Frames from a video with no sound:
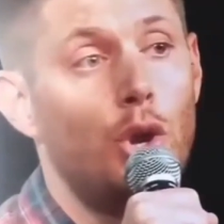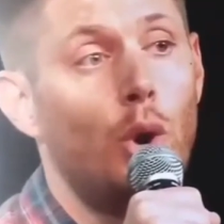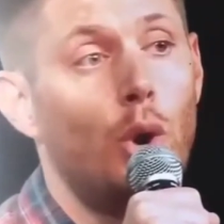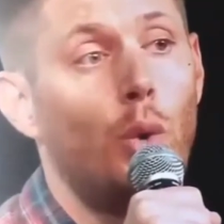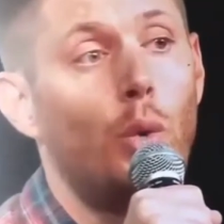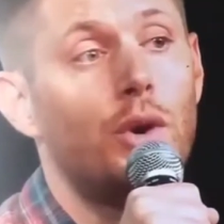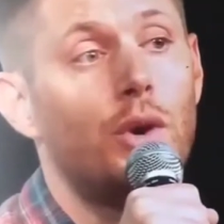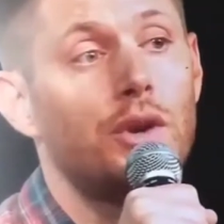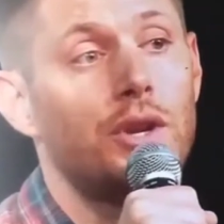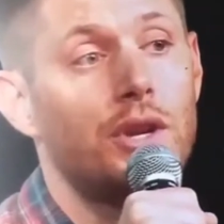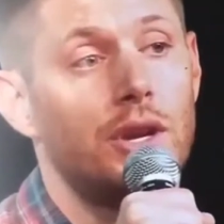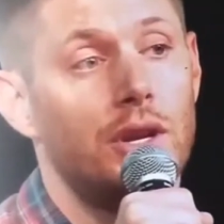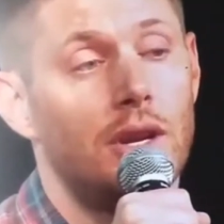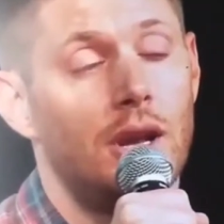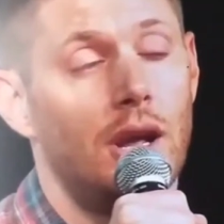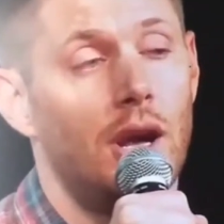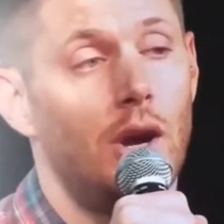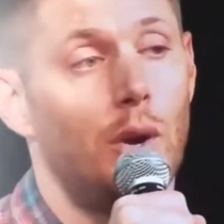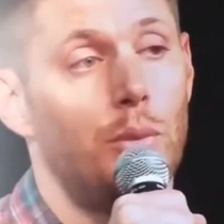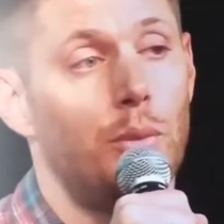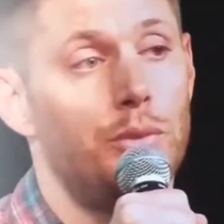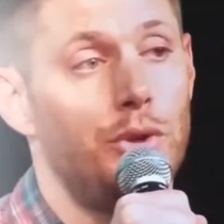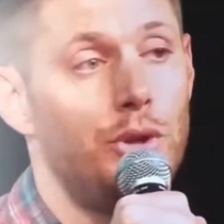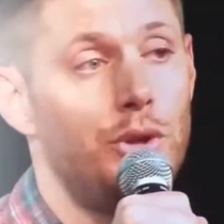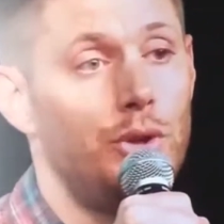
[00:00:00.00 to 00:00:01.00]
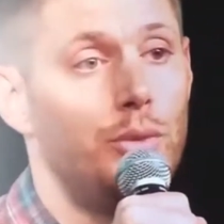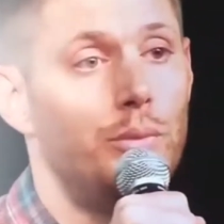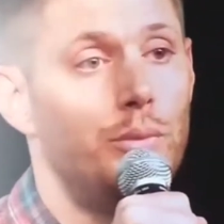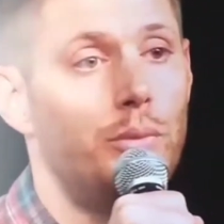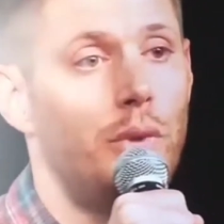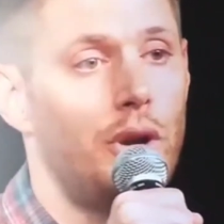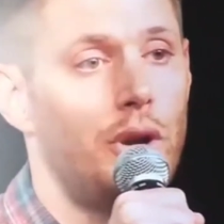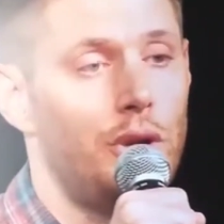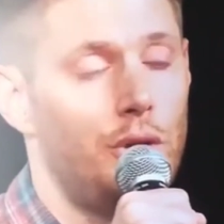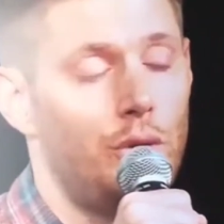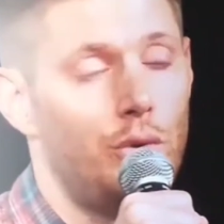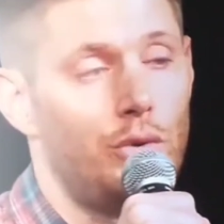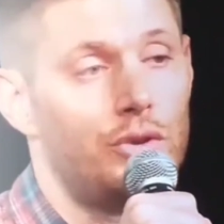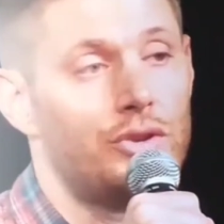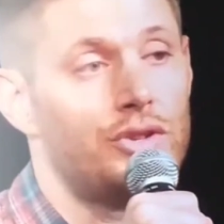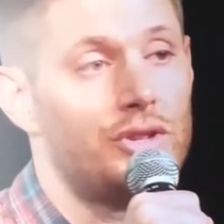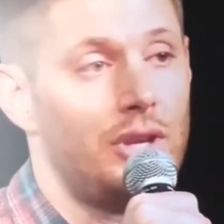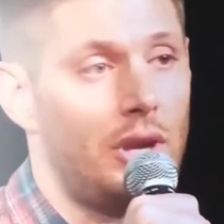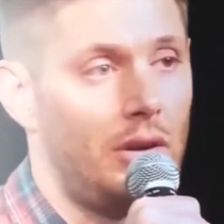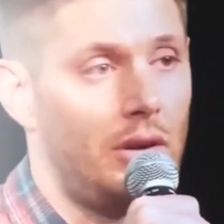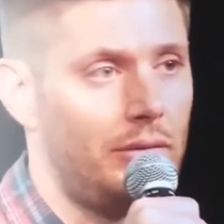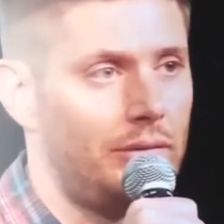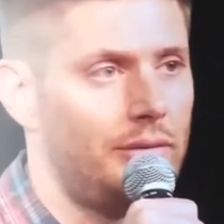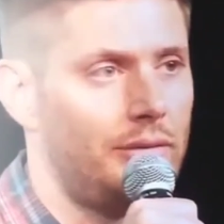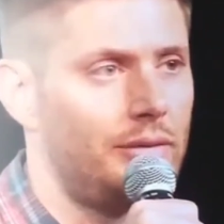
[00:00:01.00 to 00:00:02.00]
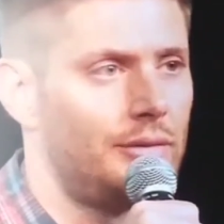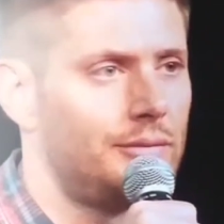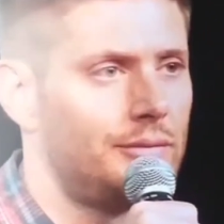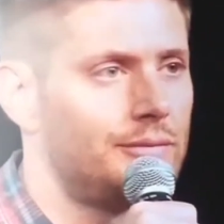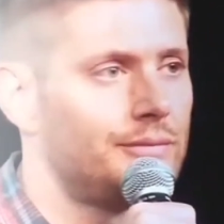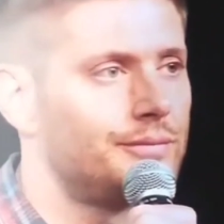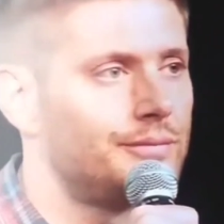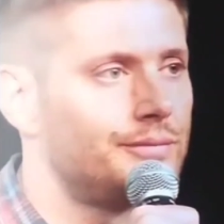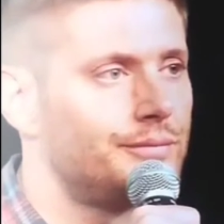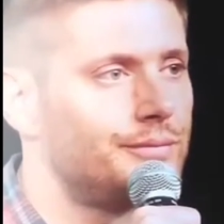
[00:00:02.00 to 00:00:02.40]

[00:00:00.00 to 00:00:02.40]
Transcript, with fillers: No one can help you but yourself.